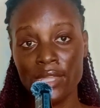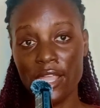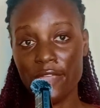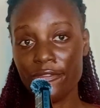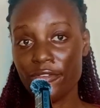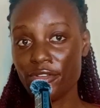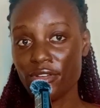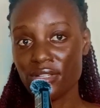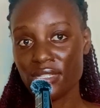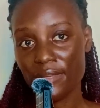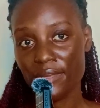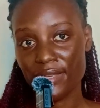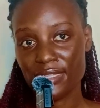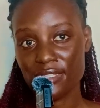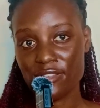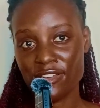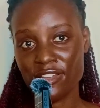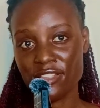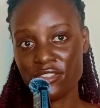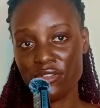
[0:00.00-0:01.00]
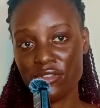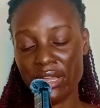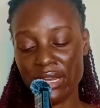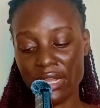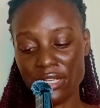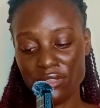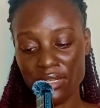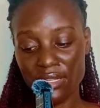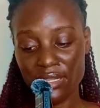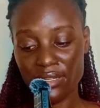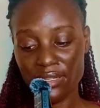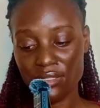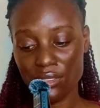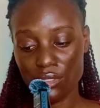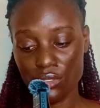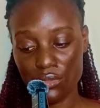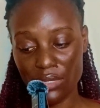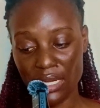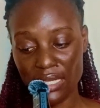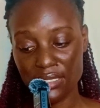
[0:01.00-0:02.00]
If you don't have a strategy, you can actually reach
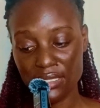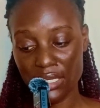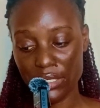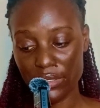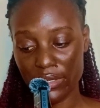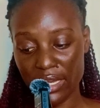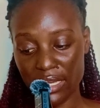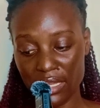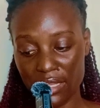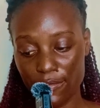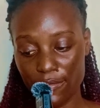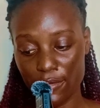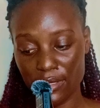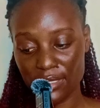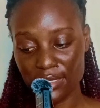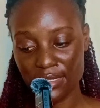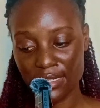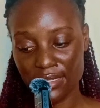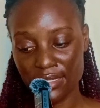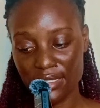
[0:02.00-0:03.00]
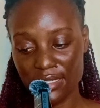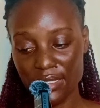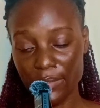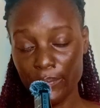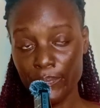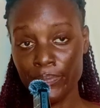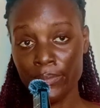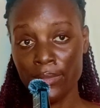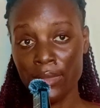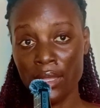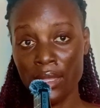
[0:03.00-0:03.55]
out to us and we can give you a strategy